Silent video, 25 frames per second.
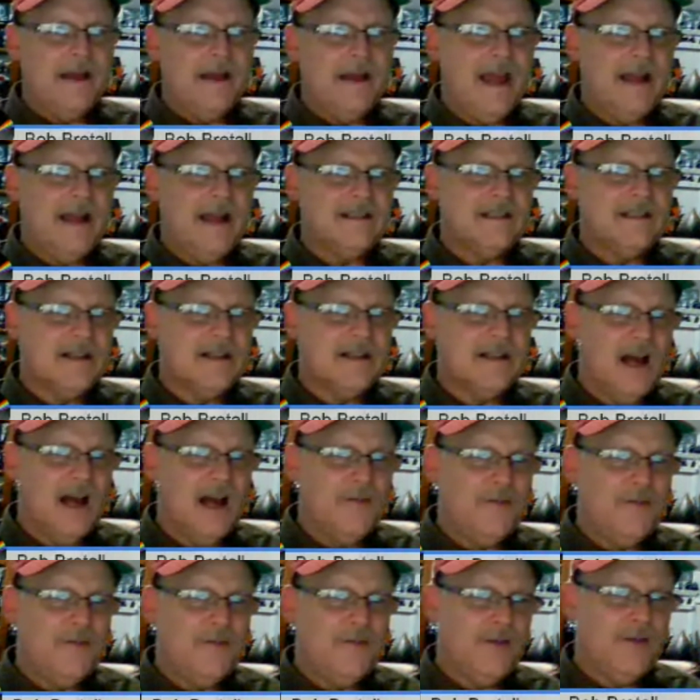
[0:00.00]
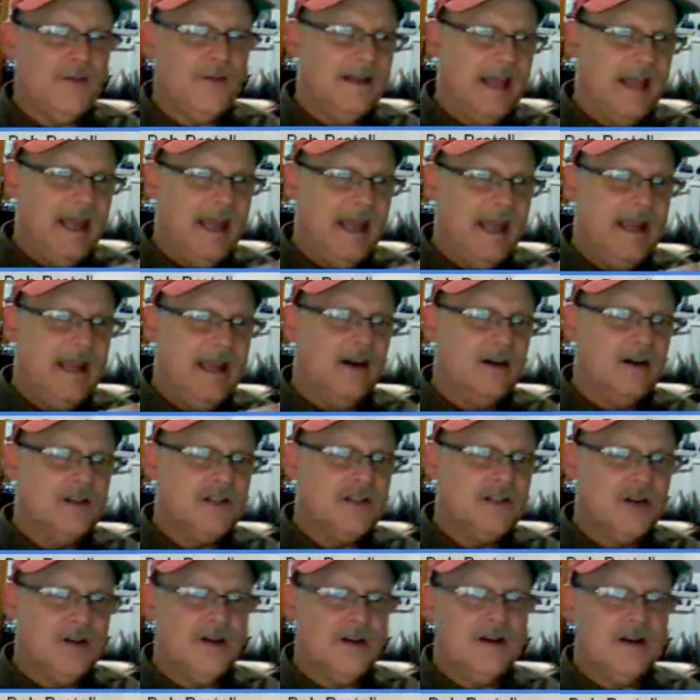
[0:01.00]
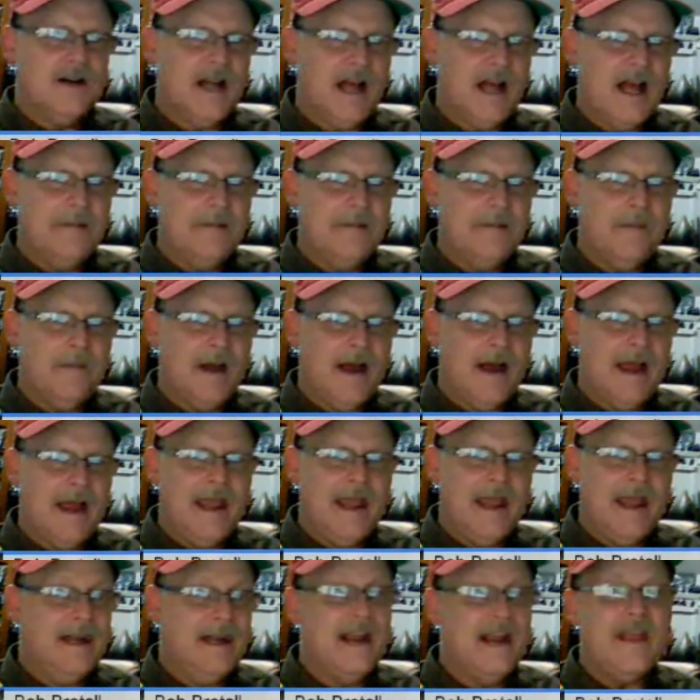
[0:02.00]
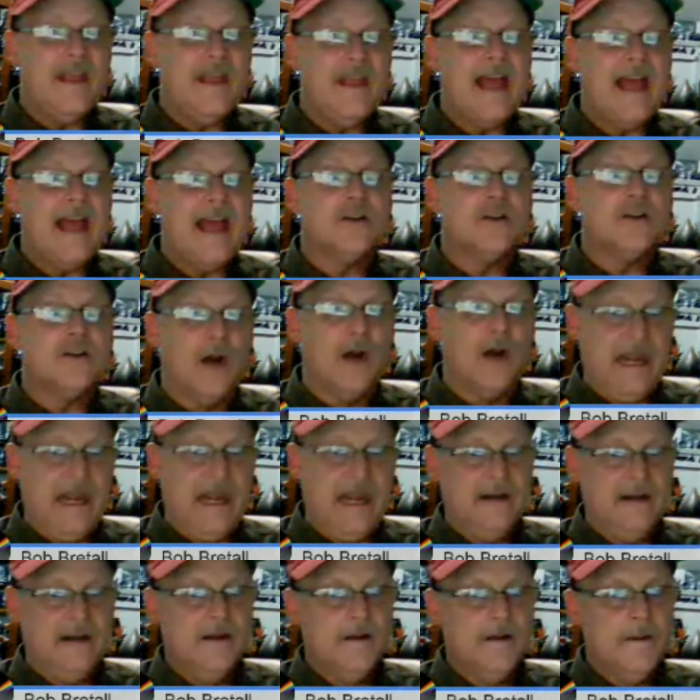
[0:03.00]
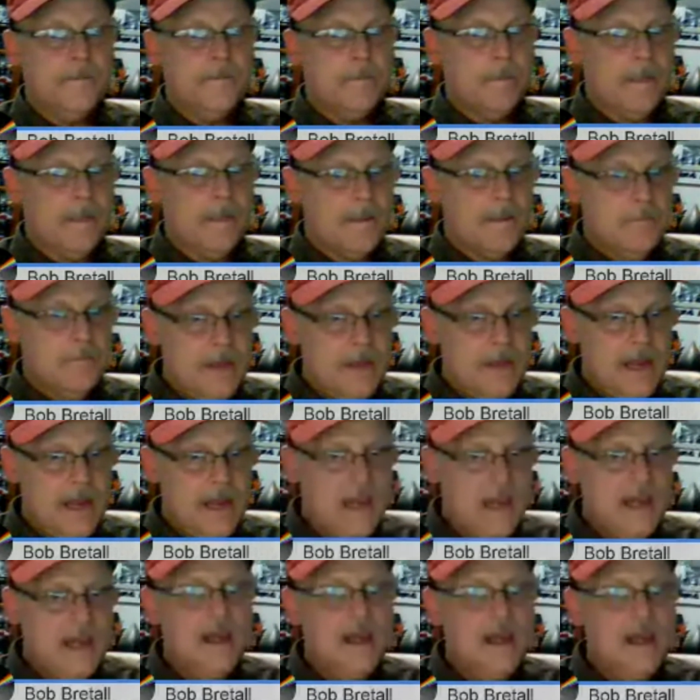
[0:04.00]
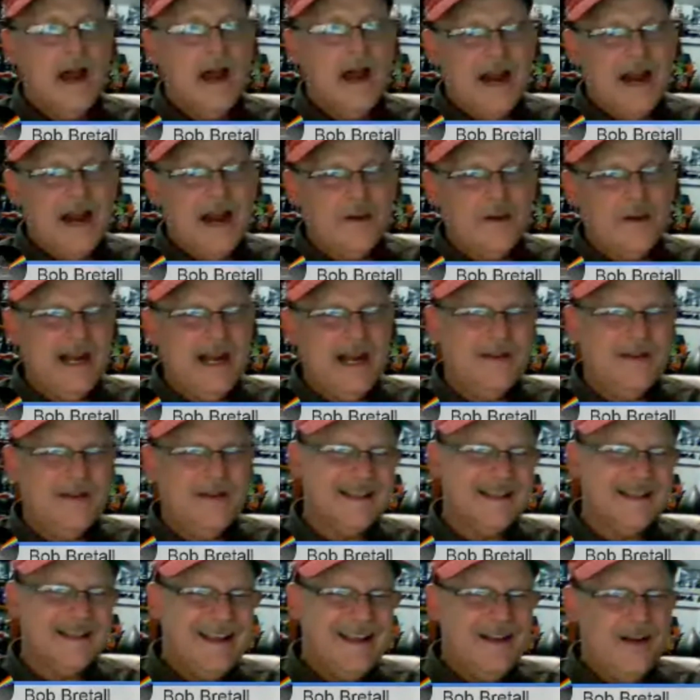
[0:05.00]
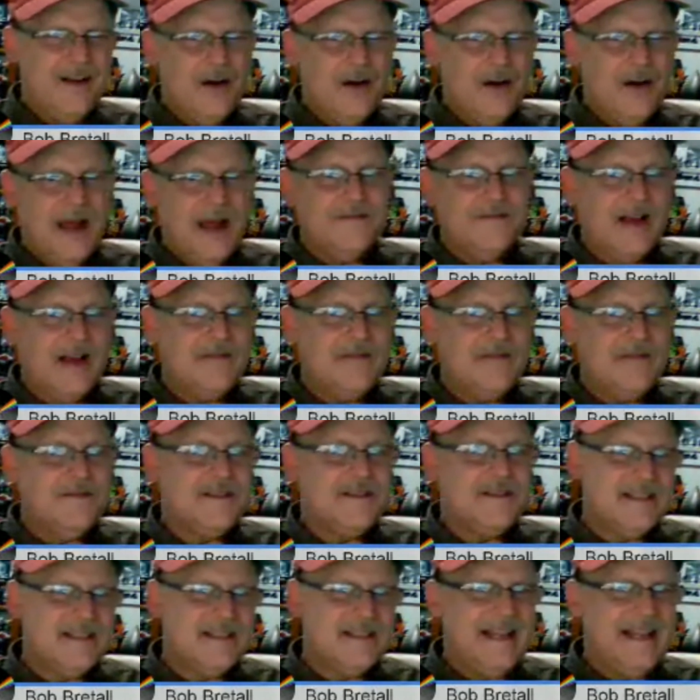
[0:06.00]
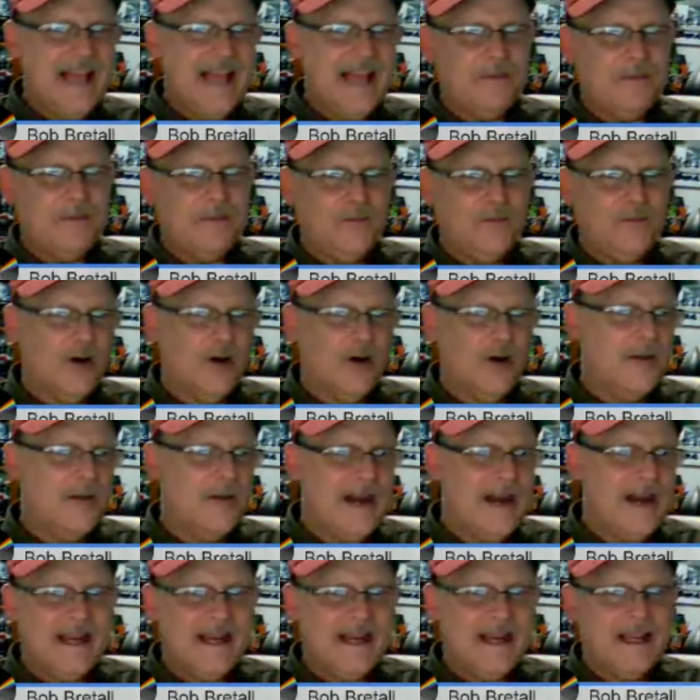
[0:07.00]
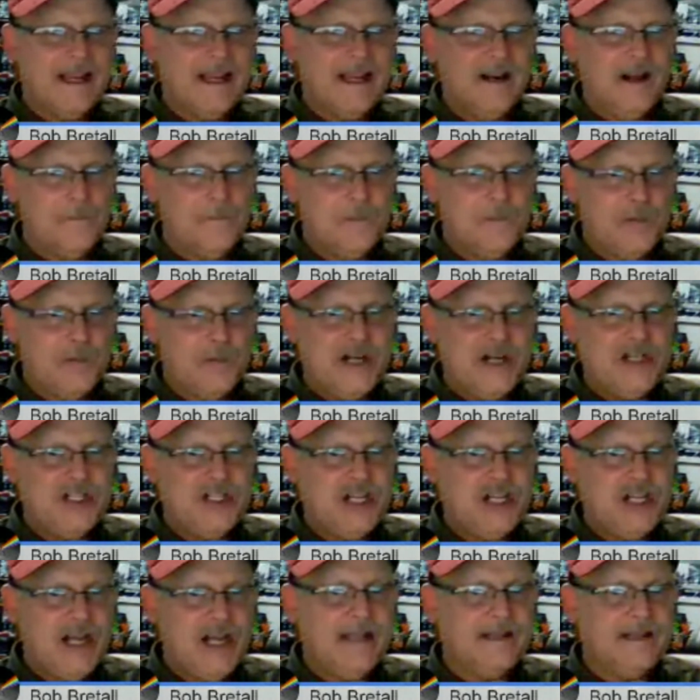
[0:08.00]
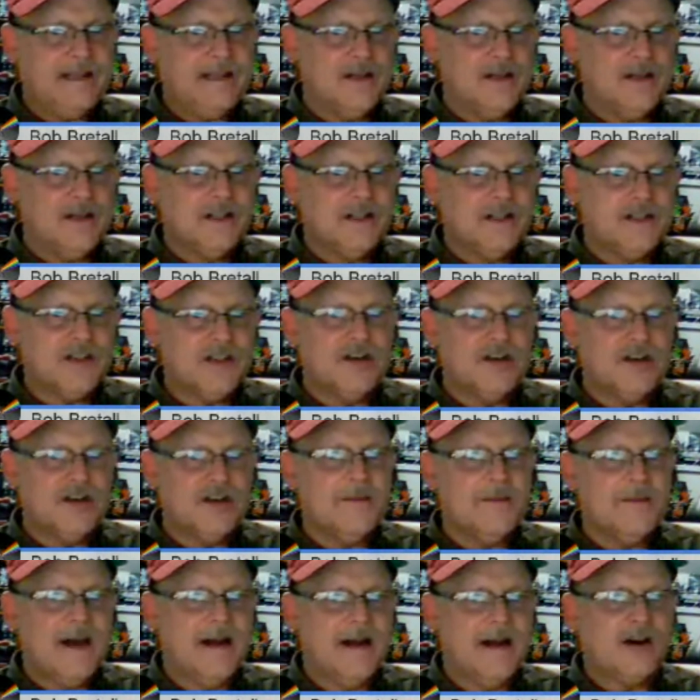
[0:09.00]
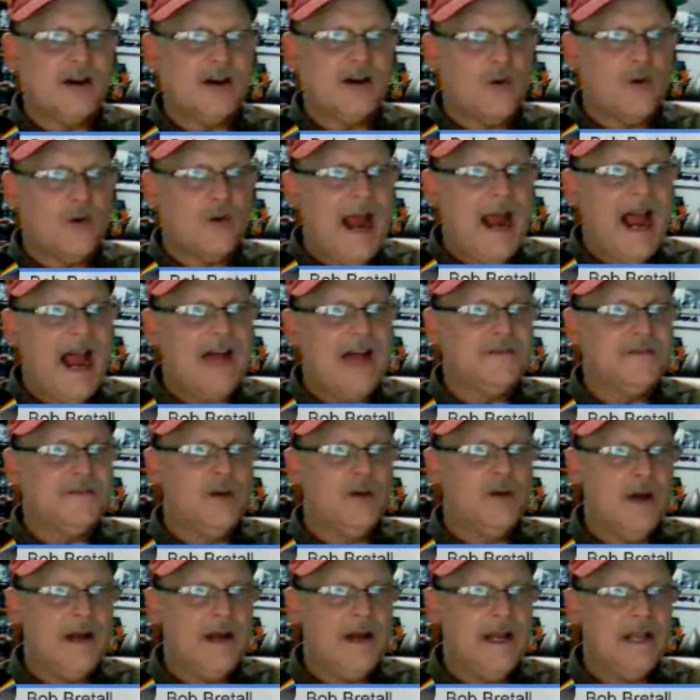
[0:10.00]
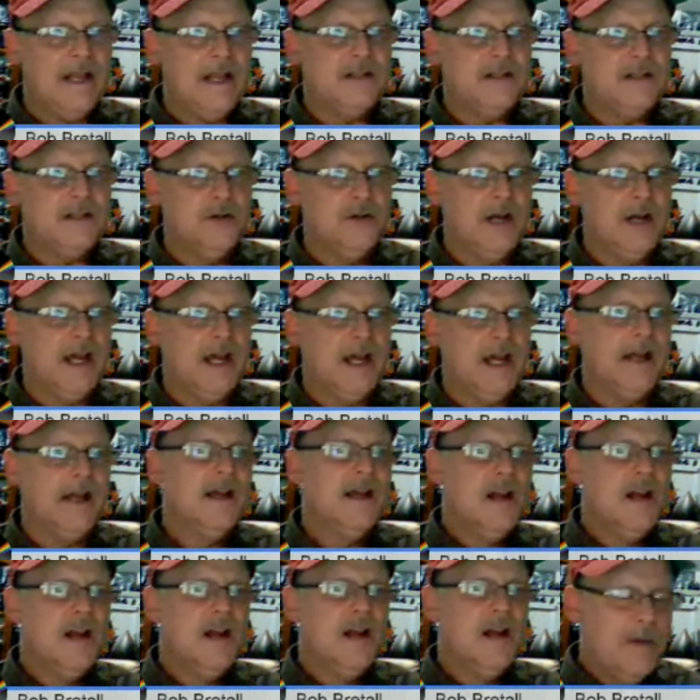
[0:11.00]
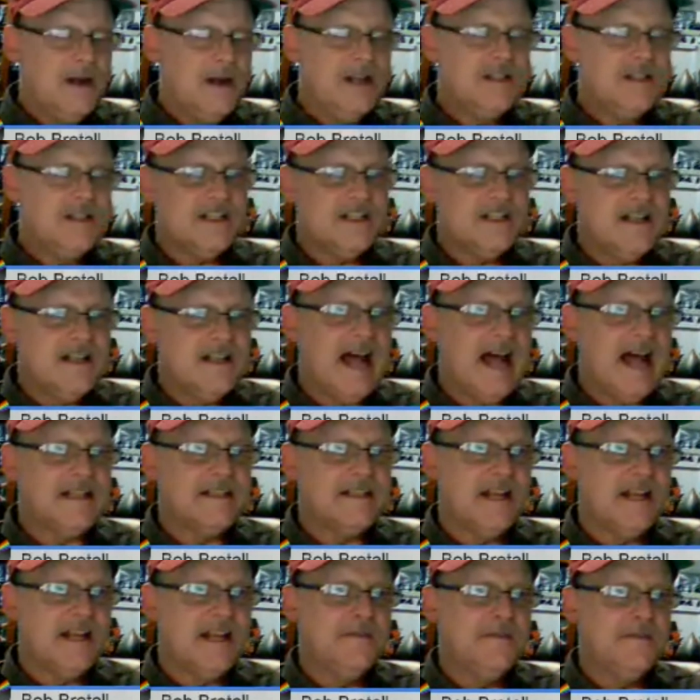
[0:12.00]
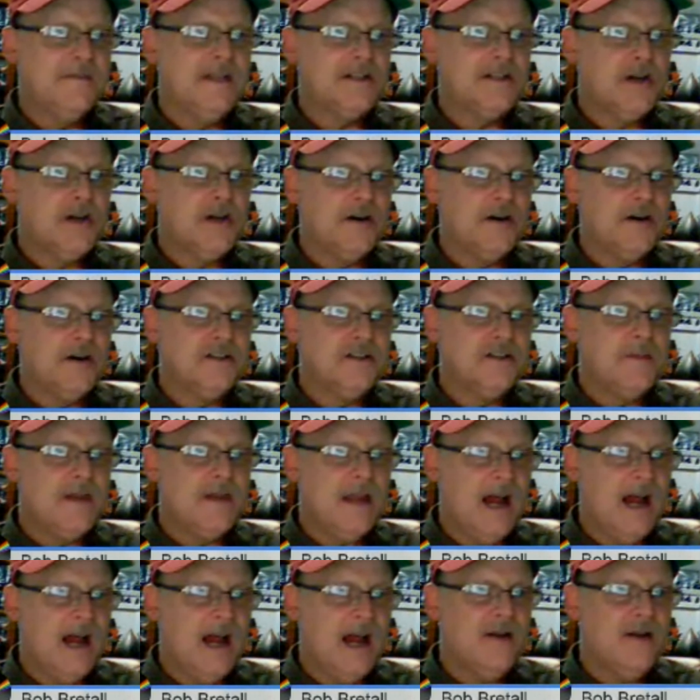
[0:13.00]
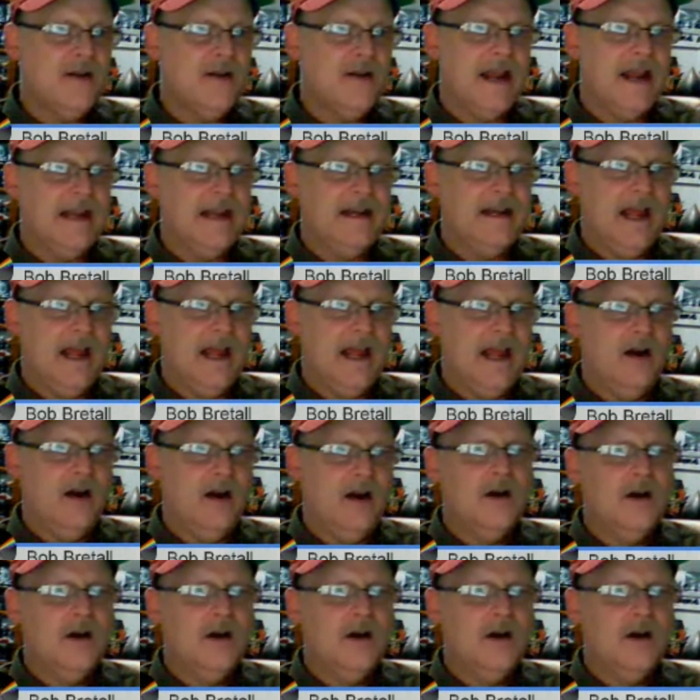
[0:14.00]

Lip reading: that stuff, and they are turned on by it, and that's great. Me, I read them. It's kind of, you know, I've seen that before. I mean, I can appreciate there's a certain amount of craft that went into it, but it's just not something that turns me on right now.